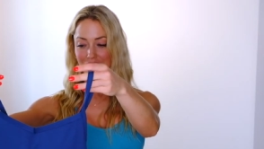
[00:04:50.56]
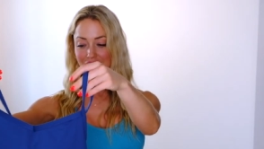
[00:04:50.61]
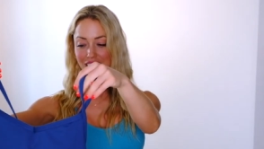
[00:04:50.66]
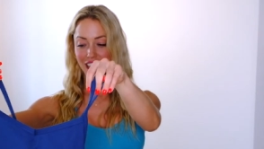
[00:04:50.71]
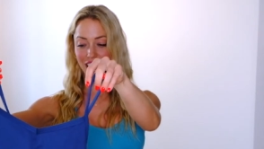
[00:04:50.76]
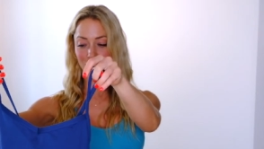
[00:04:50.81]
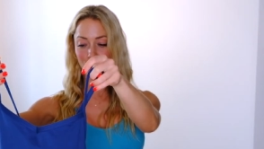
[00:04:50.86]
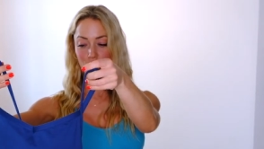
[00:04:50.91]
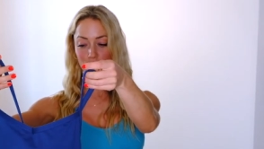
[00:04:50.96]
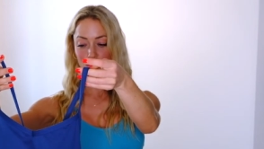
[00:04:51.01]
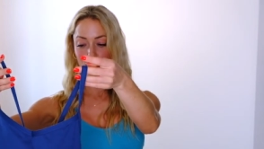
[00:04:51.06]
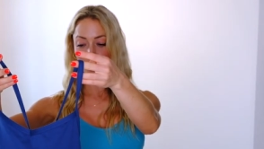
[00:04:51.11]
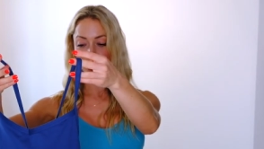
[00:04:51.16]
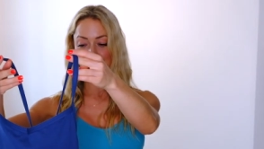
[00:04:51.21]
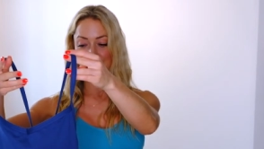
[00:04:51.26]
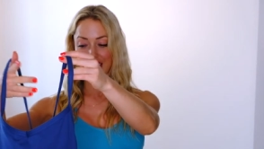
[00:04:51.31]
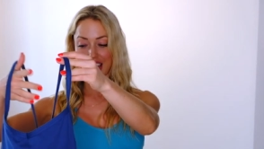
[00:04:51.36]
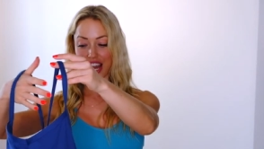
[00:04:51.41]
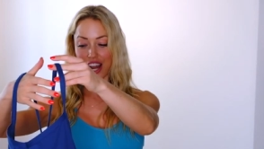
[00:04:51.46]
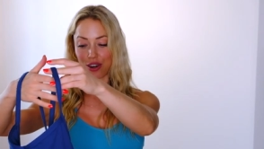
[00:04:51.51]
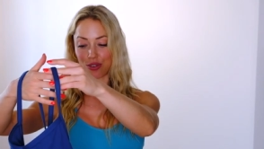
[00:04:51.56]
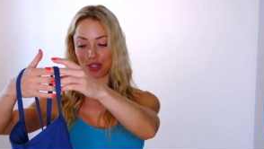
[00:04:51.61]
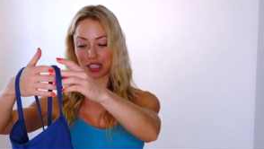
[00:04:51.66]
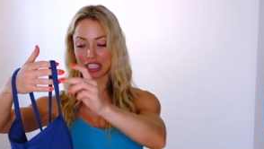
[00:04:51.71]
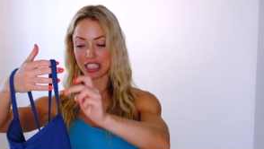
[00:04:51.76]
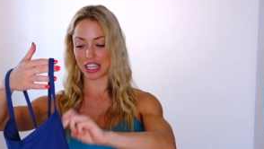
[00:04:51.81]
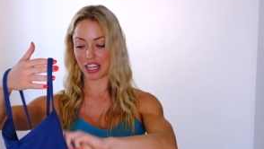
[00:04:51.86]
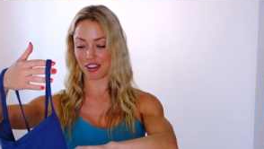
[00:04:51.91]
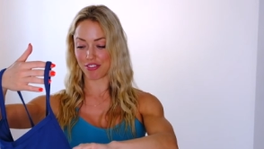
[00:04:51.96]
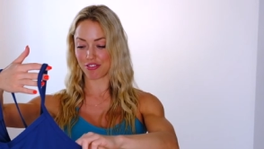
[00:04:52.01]
And overall, yeah,
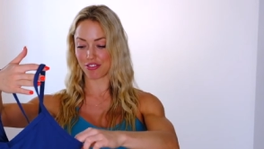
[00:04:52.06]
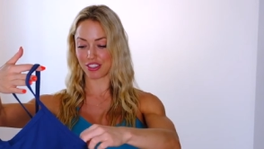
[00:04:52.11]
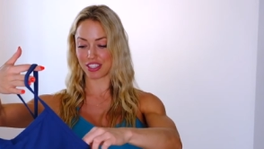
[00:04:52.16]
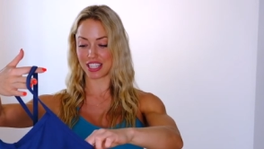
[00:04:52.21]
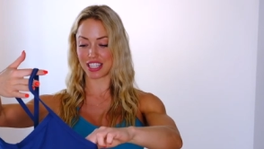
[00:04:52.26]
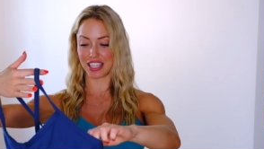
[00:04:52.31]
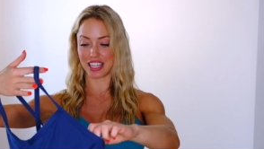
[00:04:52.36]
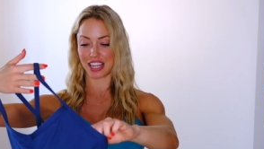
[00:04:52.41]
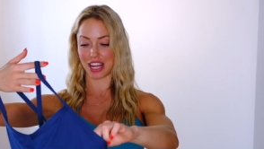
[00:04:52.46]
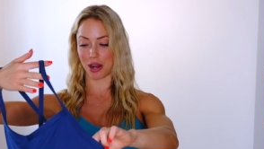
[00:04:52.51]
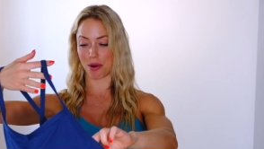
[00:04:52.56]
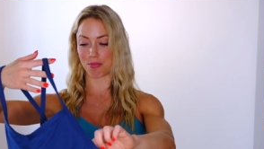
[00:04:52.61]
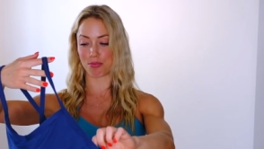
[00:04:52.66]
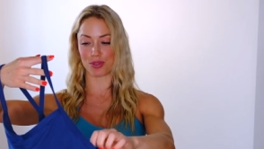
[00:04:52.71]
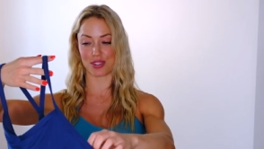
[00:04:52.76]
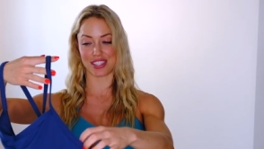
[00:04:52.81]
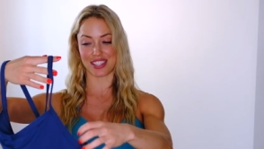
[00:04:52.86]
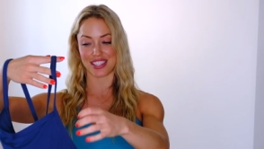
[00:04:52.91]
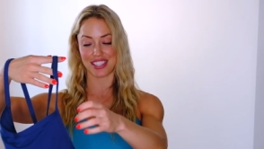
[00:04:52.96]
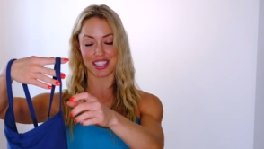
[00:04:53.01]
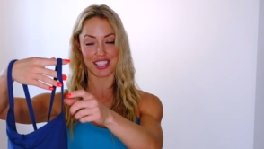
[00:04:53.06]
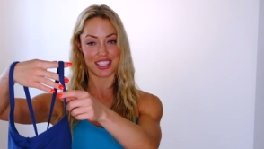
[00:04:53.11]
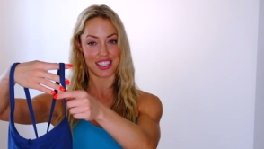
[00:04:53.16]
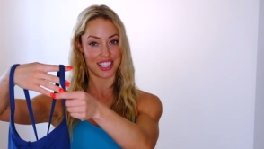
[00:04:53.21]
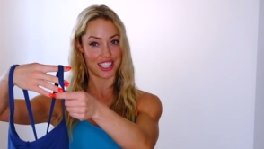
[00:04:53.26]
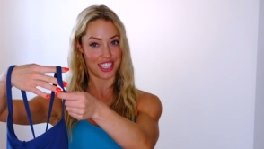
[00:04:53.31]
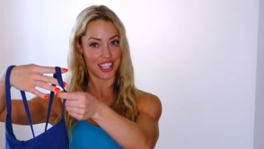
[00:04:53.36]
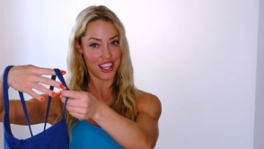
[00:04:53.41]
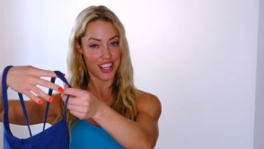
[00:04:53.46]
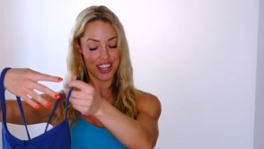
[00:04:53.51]
really comfy, kind of
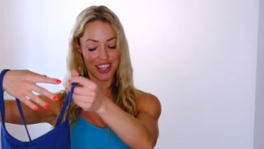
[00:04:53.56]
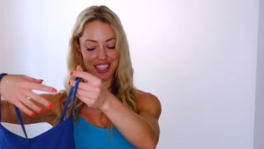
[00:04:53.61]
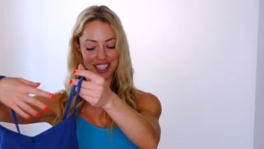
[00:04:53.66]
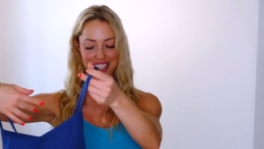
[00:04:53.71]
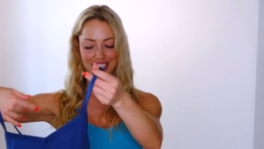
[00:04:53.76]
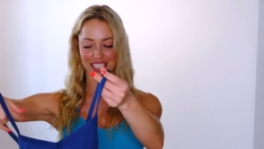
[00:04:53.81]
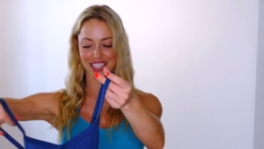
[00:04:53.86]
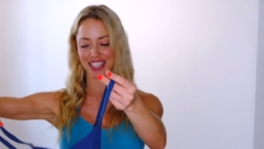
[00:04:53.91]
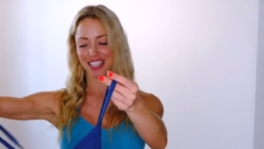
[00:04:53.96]
Brazilian look.